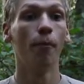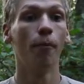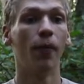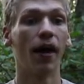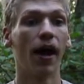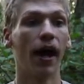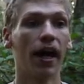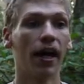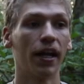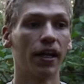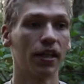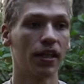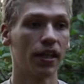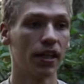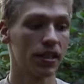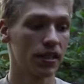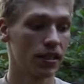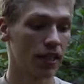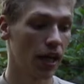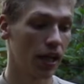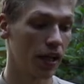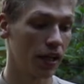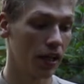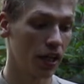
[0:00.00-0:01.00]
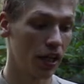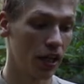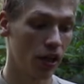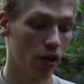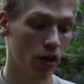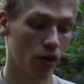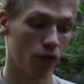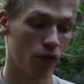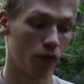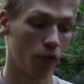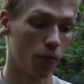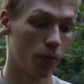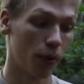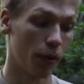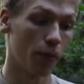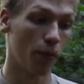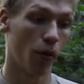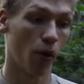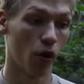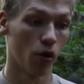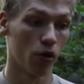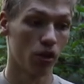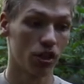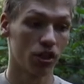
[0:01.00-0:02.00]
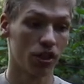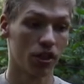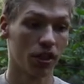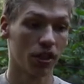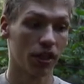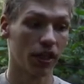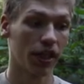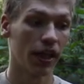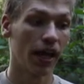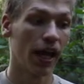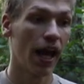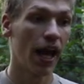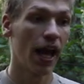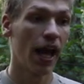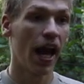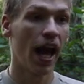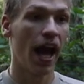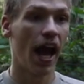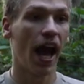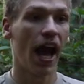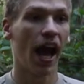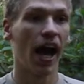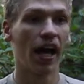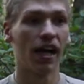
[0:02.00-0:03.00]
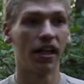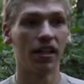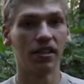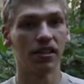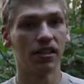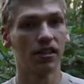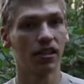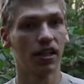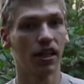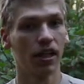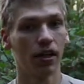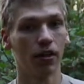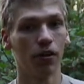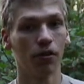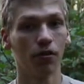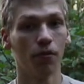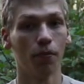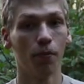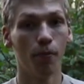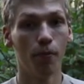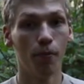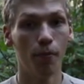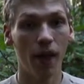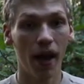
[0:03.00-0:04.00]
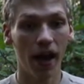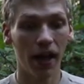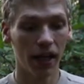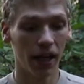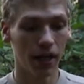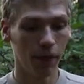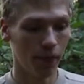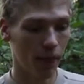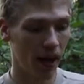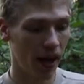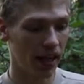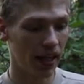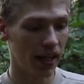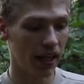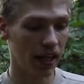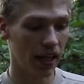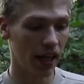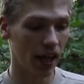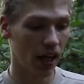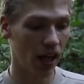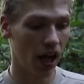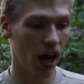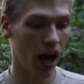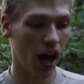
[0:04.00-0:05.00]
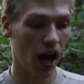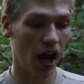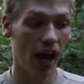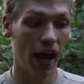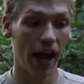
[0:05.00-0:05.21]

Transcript: but this gun here, for me personally, has killed many, many uh,